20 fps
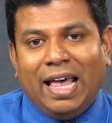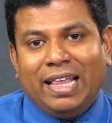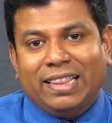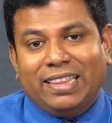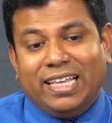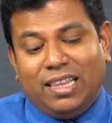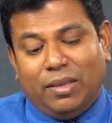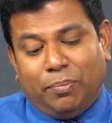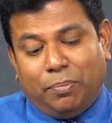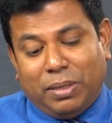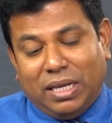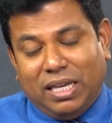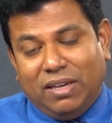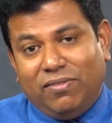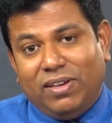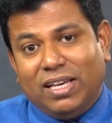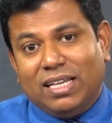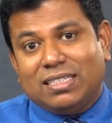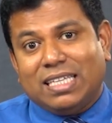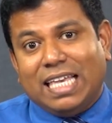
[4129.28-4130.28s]
then the
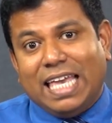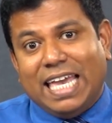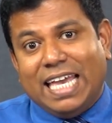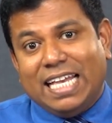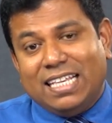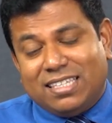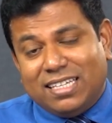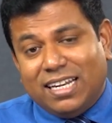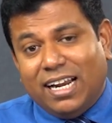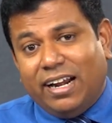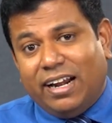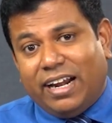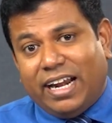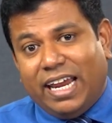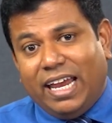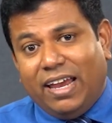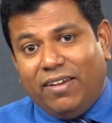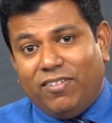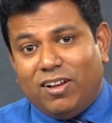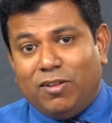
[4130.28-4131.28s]
previous incident
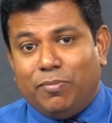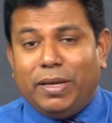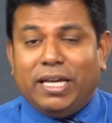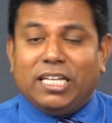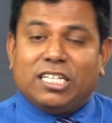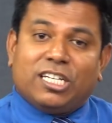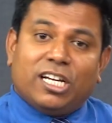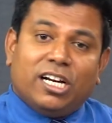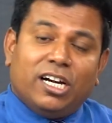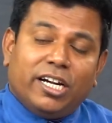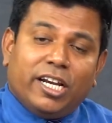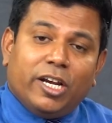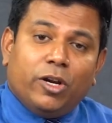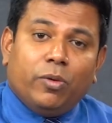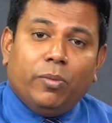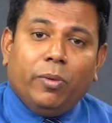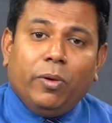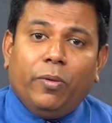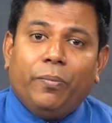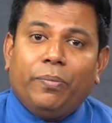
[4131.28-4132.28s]
ray will be turned
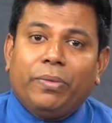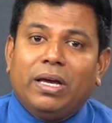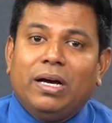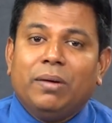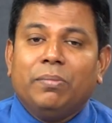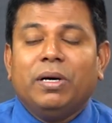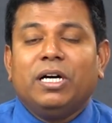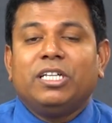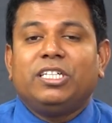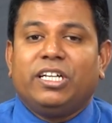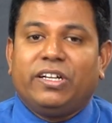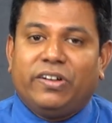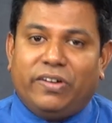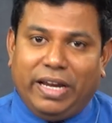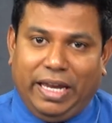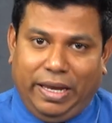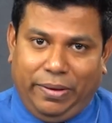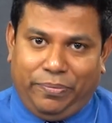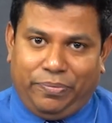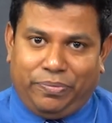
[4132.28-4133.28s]
into emergent
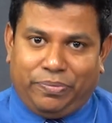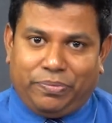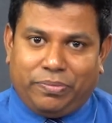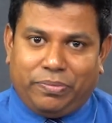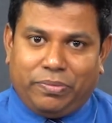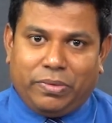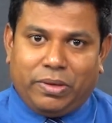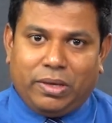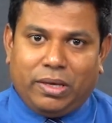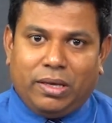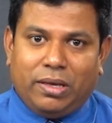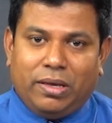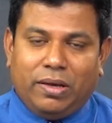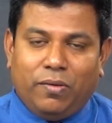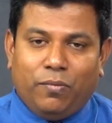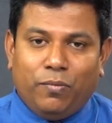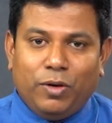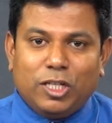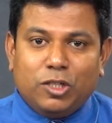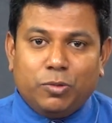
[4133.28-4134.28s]
ray.
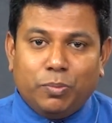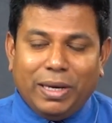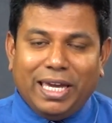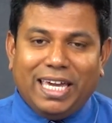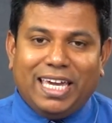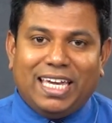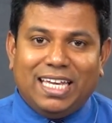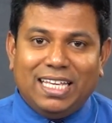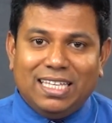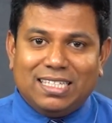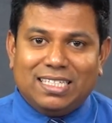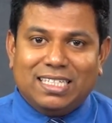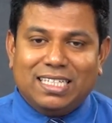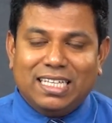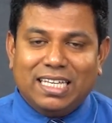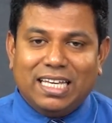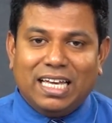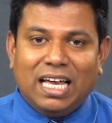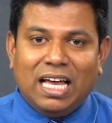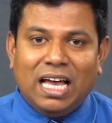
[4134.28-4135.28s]
Which means
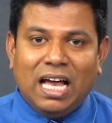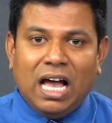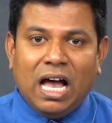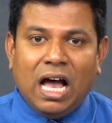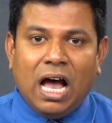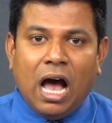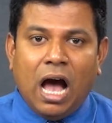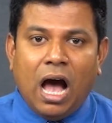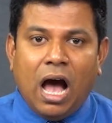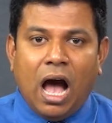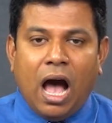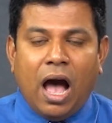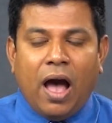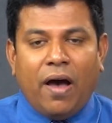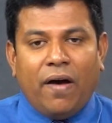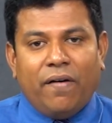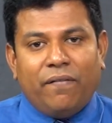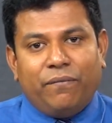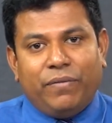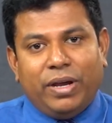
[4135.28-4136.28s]

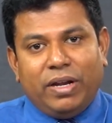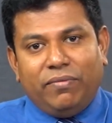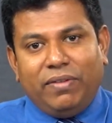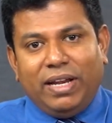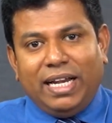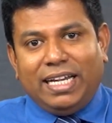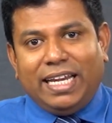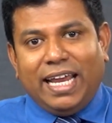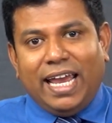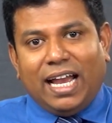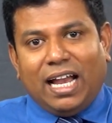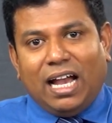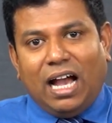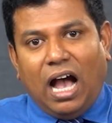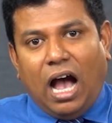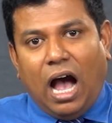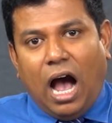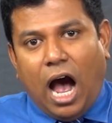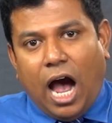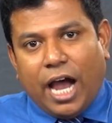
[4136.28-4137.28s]
when we
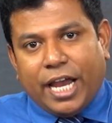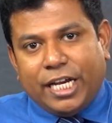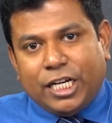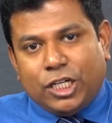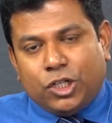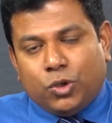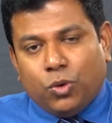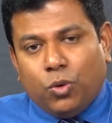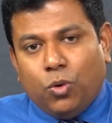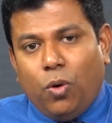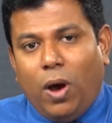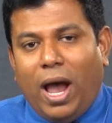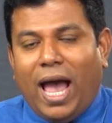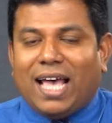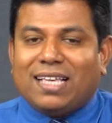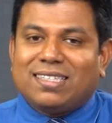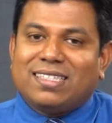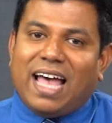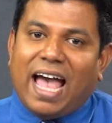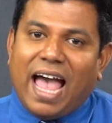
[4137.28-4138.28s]
take I2
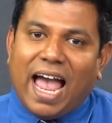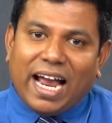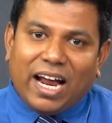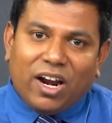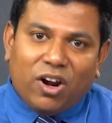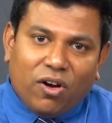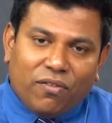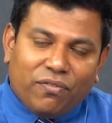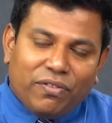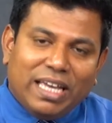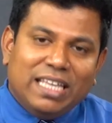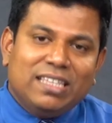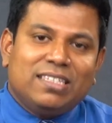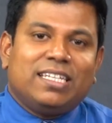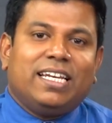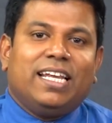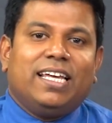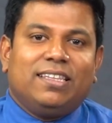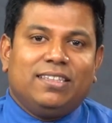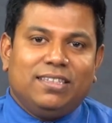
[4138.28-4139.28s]
as the angle of
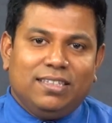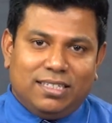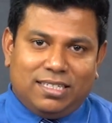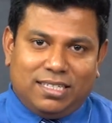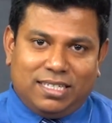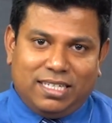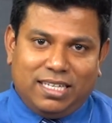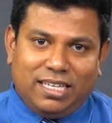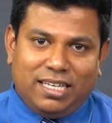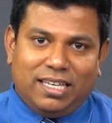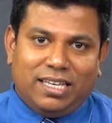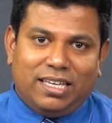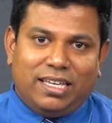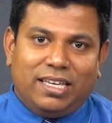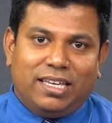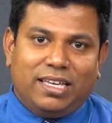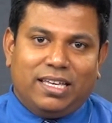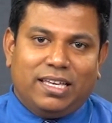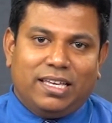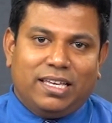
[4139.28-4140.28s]
incidence,
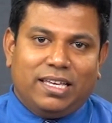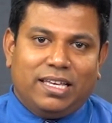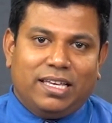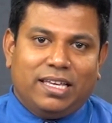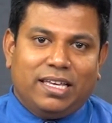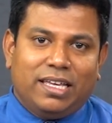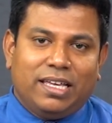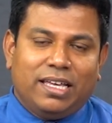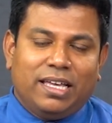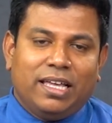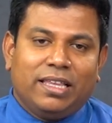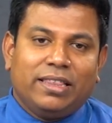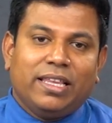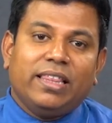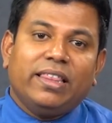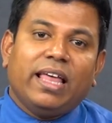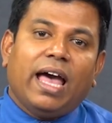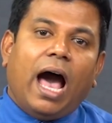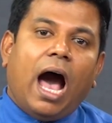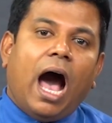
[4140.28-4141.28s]

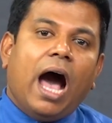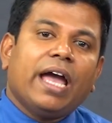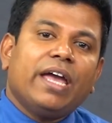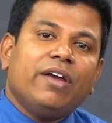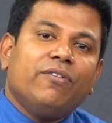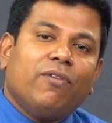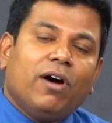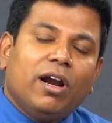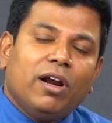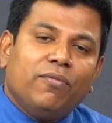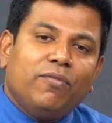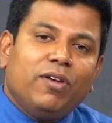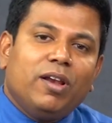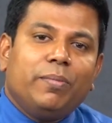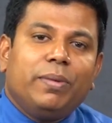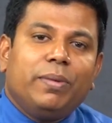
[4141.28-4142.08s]
then the I1 will